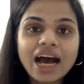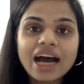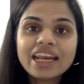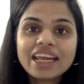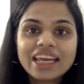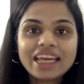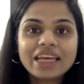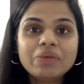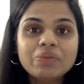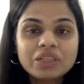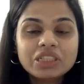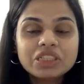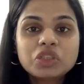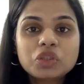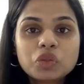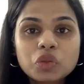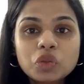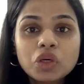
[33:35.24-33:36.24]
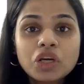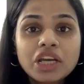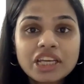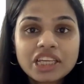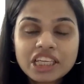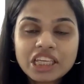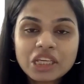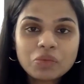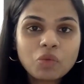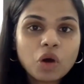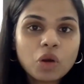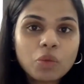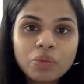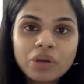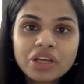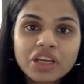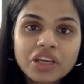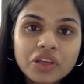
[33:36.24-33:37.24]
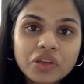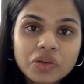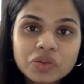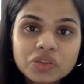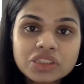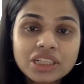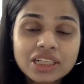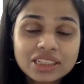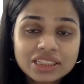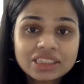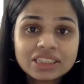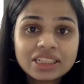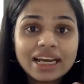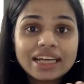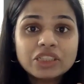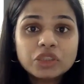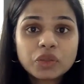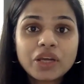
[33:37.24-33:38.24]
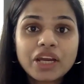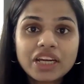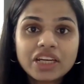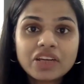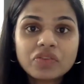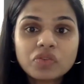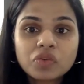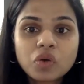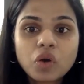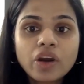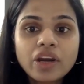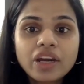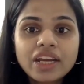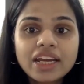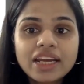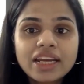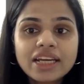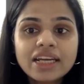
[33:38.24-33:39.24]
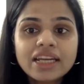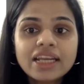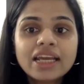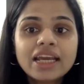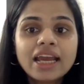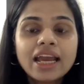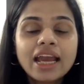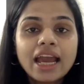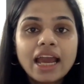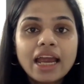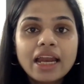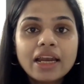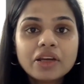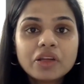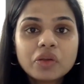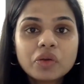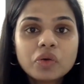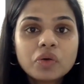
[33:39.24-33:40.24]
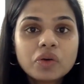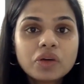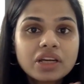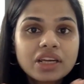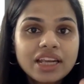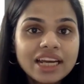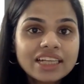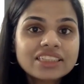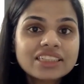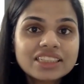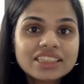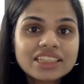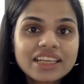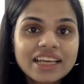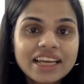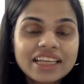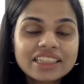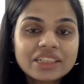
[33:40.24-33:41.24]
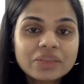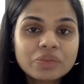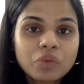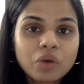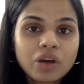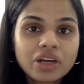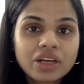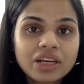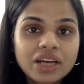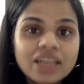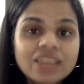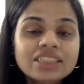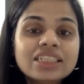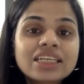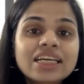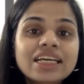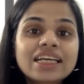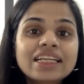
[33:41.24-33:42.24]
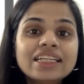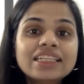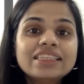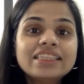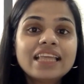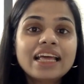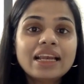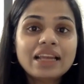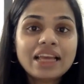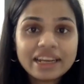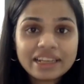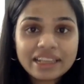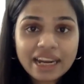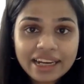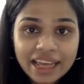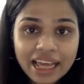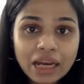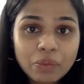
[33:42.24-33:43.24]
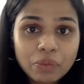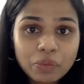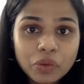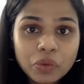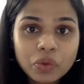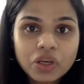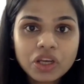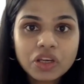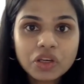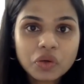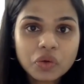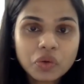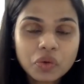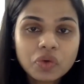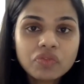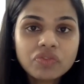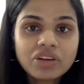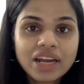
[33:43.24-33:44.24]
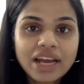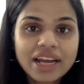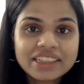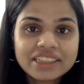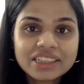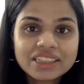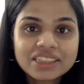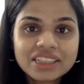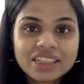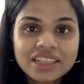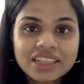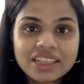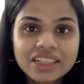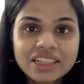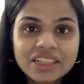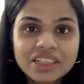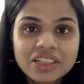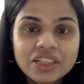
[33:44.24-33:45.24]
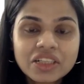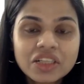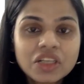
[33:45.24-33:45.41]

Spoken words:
Our aim is to keep on bringing you such educative content and create such engaging podcasts that help you in your own financial journey.